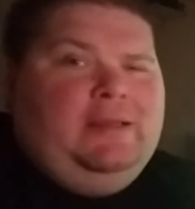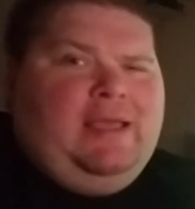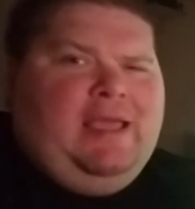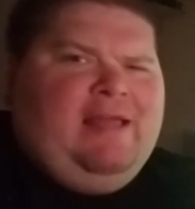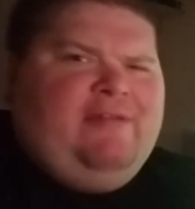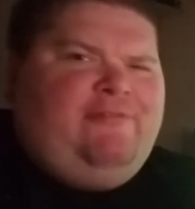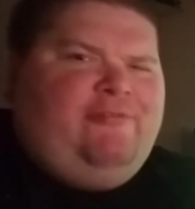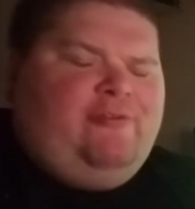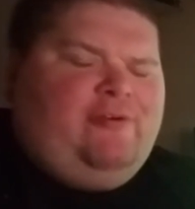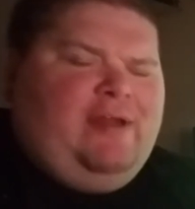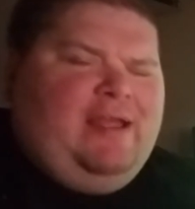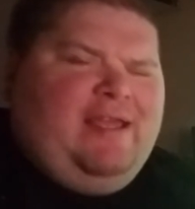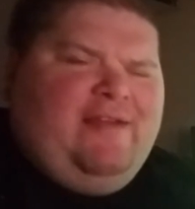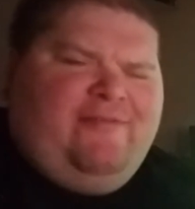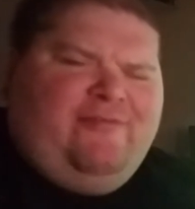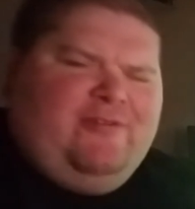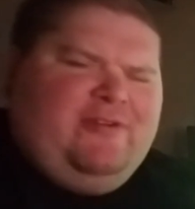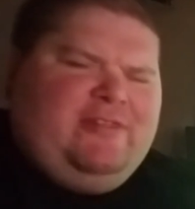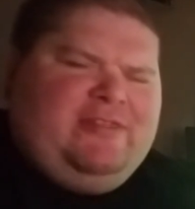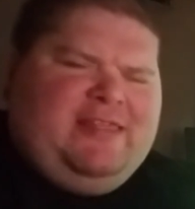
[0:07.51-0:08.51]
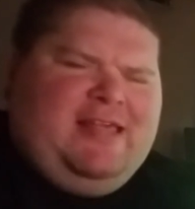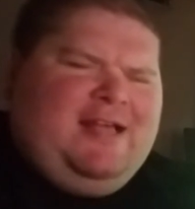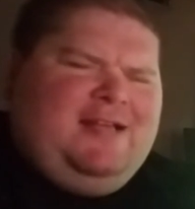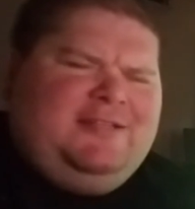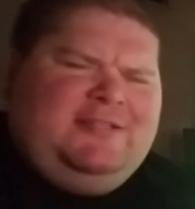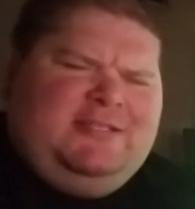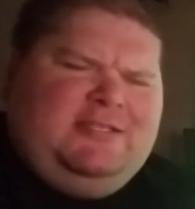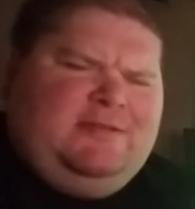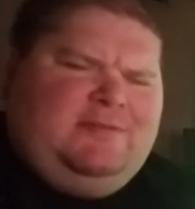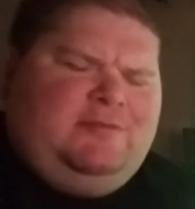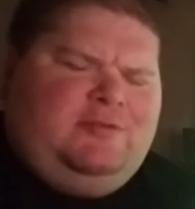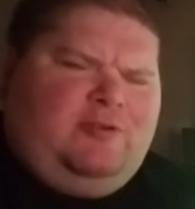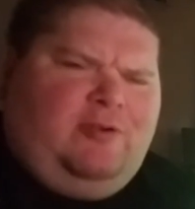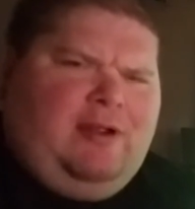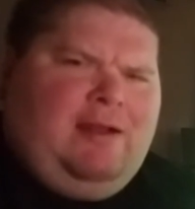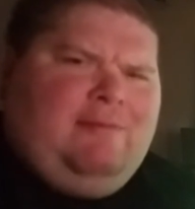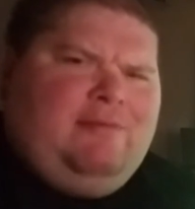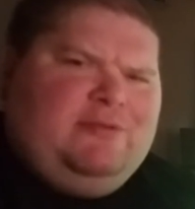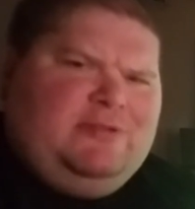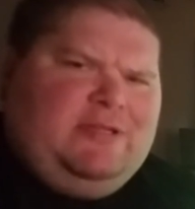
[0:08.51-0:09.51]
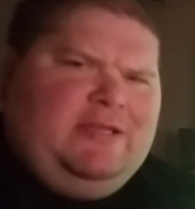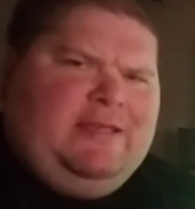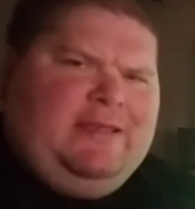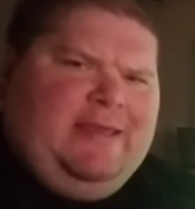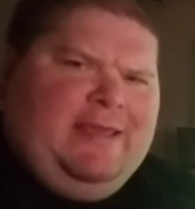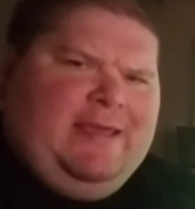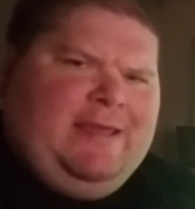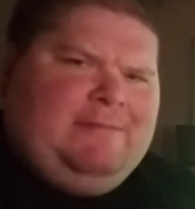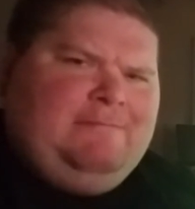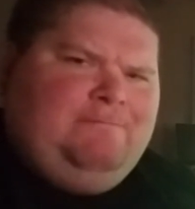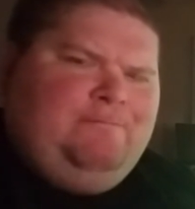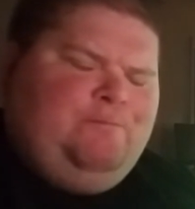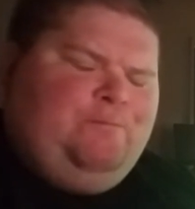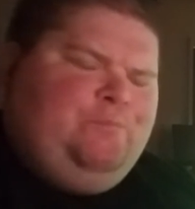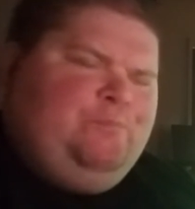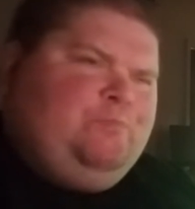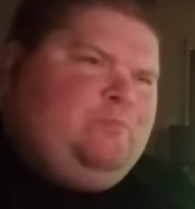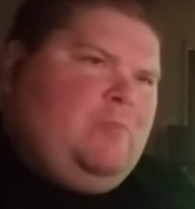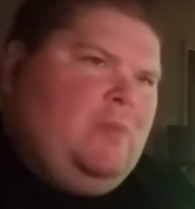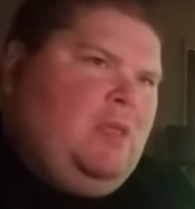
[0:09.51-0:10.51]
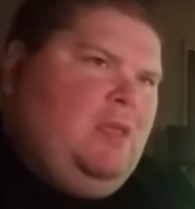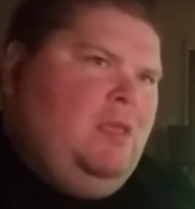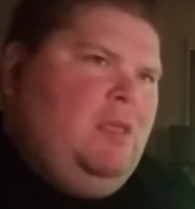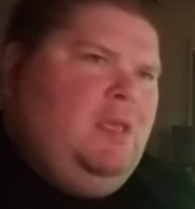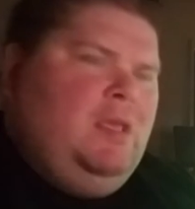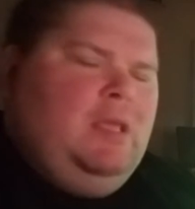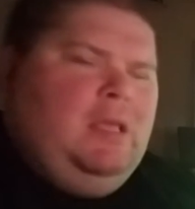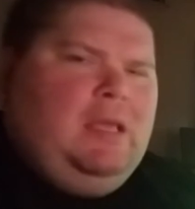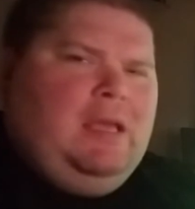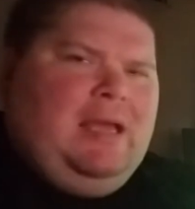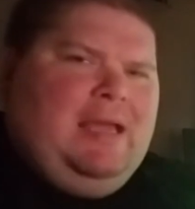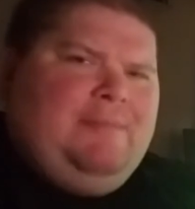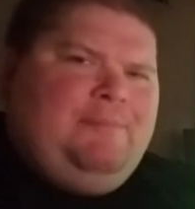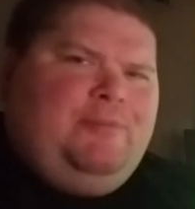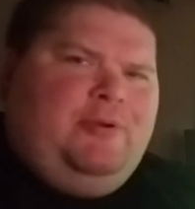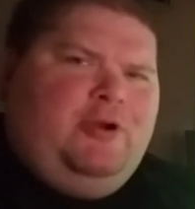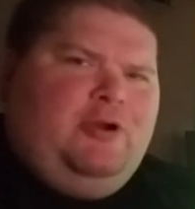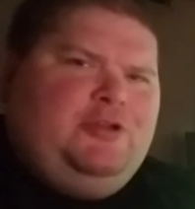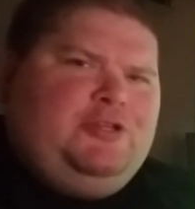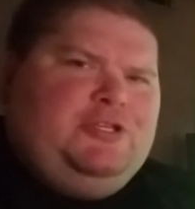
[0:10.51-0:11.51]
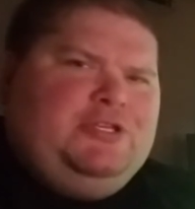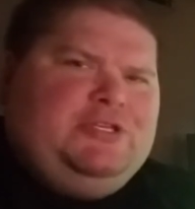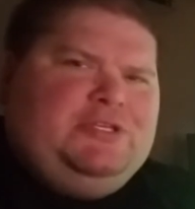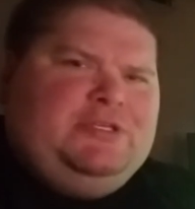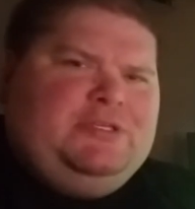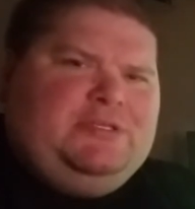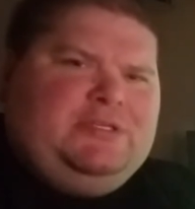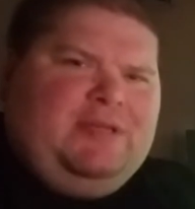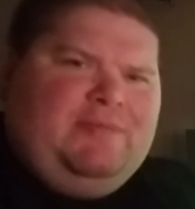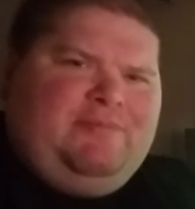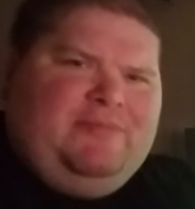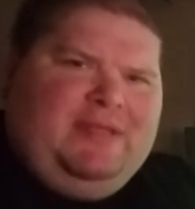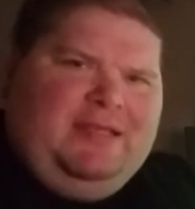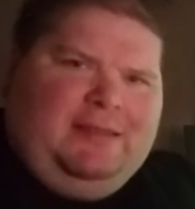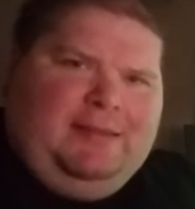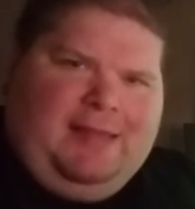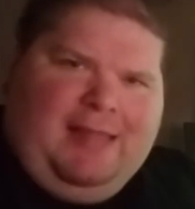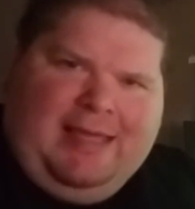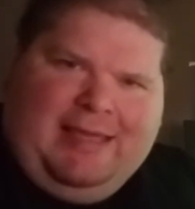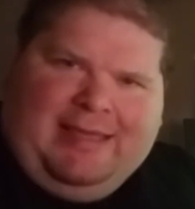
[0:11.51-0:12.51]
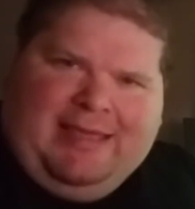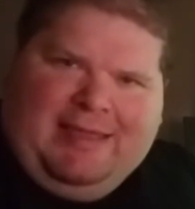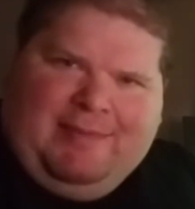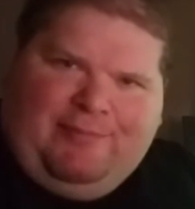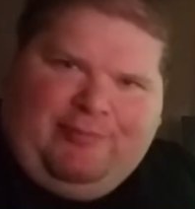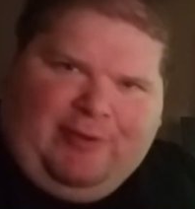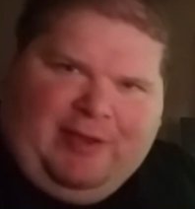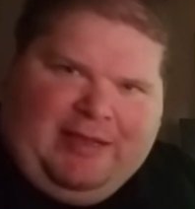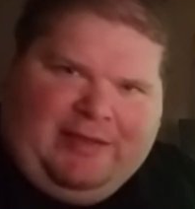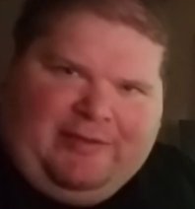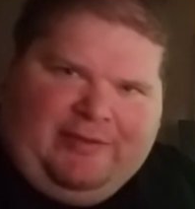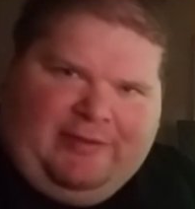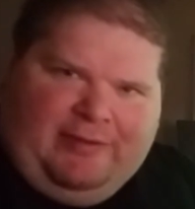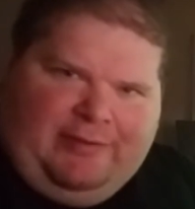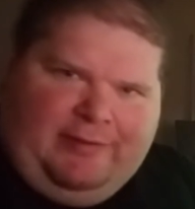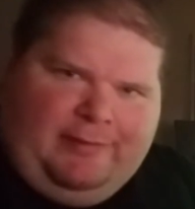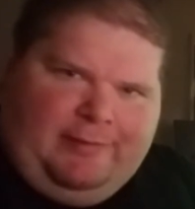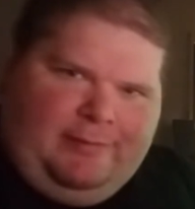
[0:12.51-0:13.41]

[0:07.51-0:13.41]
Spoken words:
And for every 1,000 subscribers I get, I purchase something like a bracelet